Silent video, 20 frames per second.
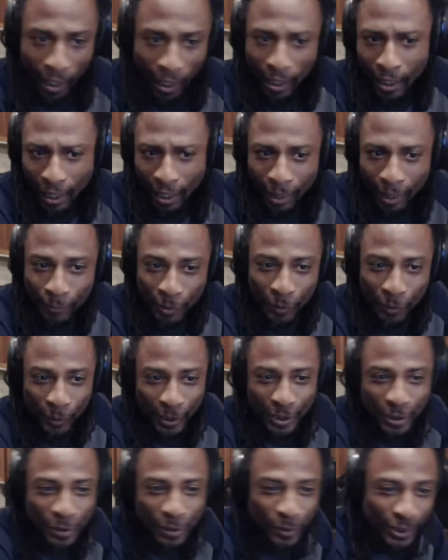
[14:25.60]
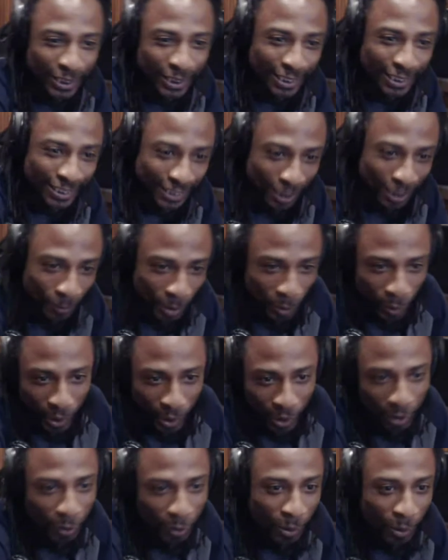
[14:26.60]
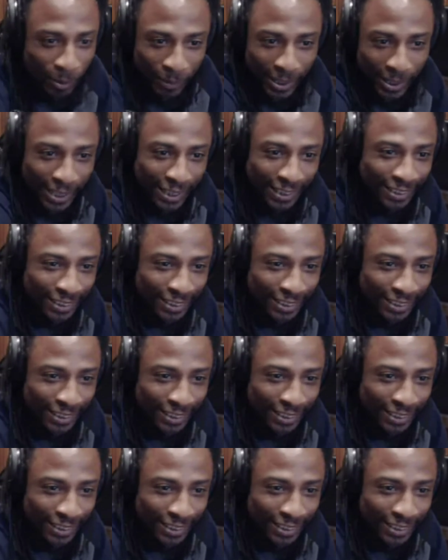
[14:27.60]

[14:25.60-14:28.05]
I'm the one doing this. I'm the one going back.